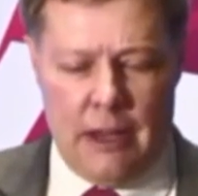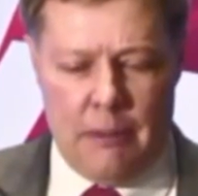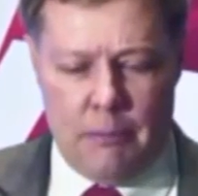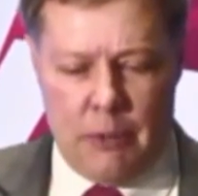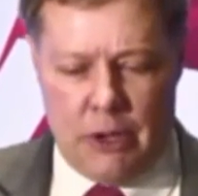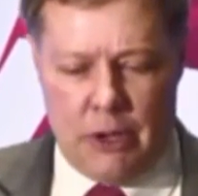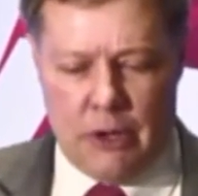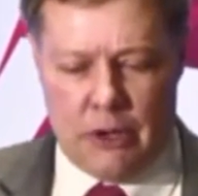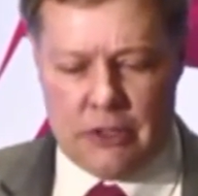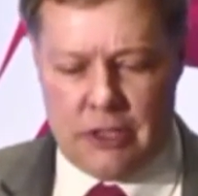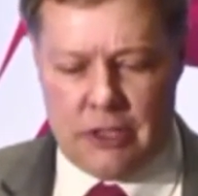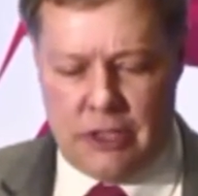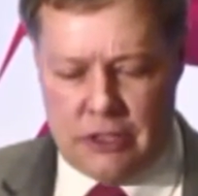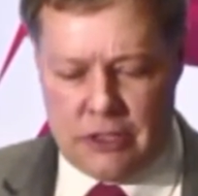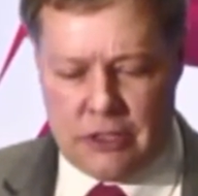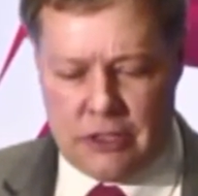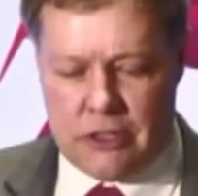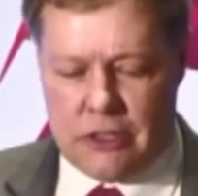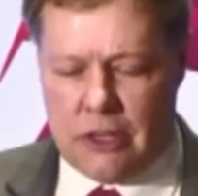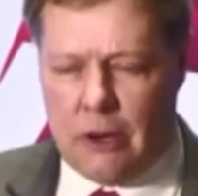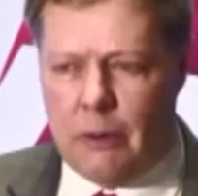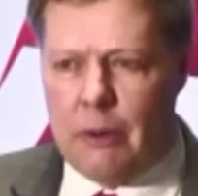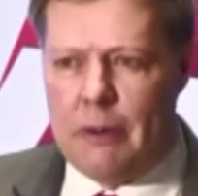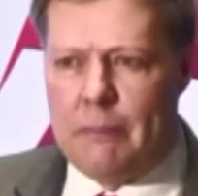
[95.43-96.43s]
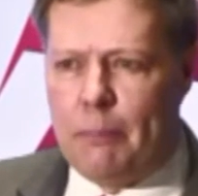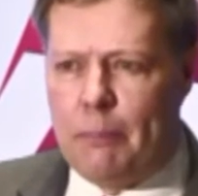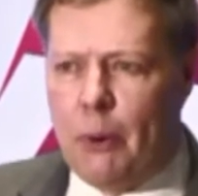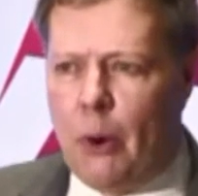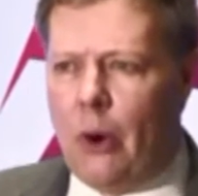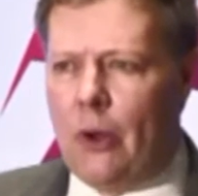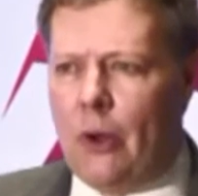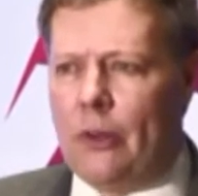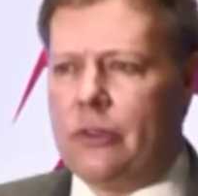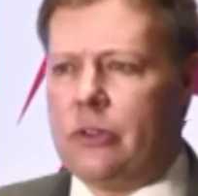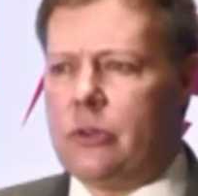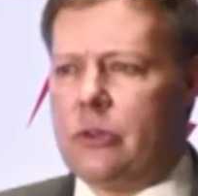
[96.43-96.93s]
because it's so
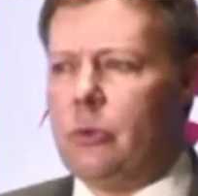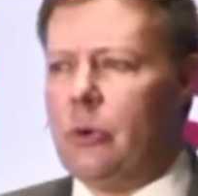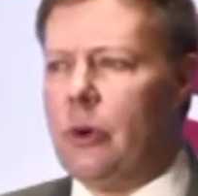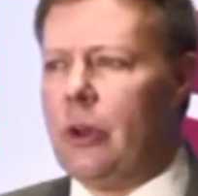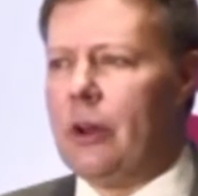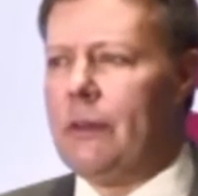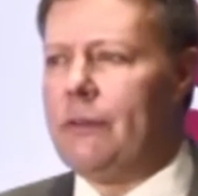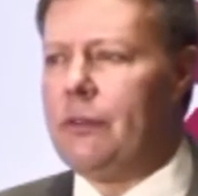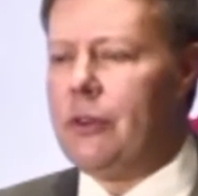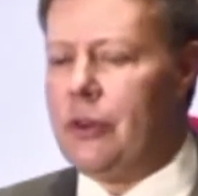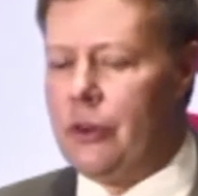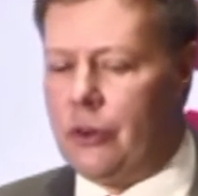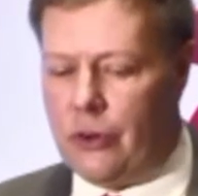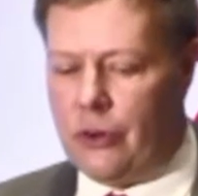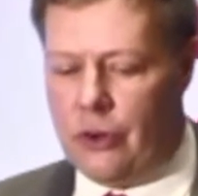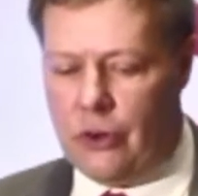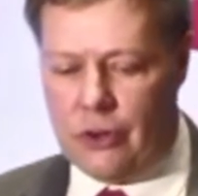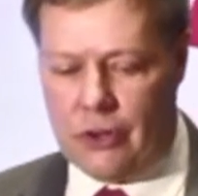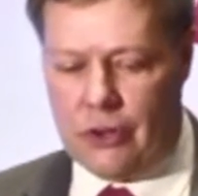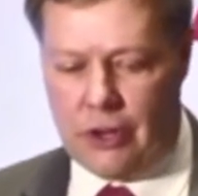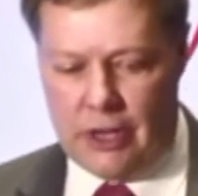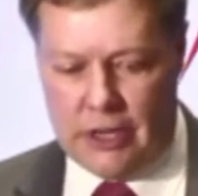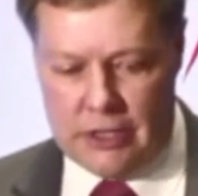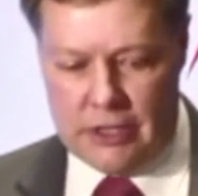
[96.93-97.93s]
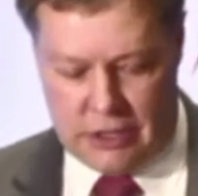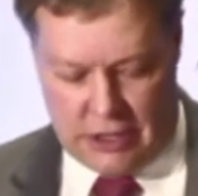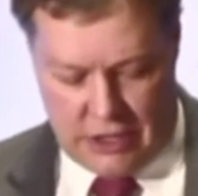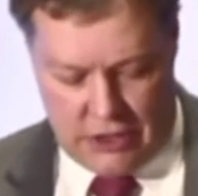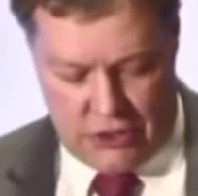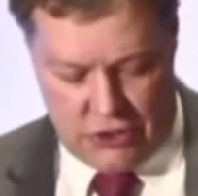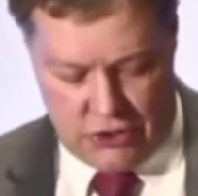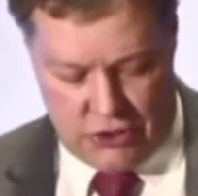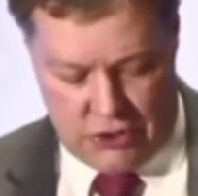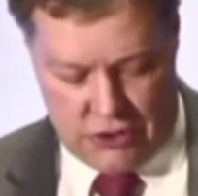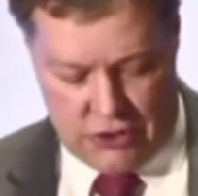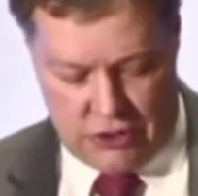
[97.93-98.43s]
important to all of your
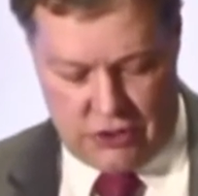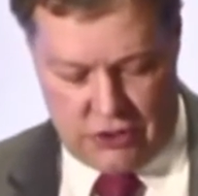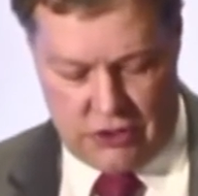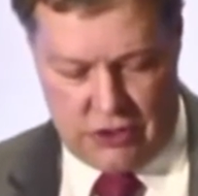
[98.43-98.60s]
organizations.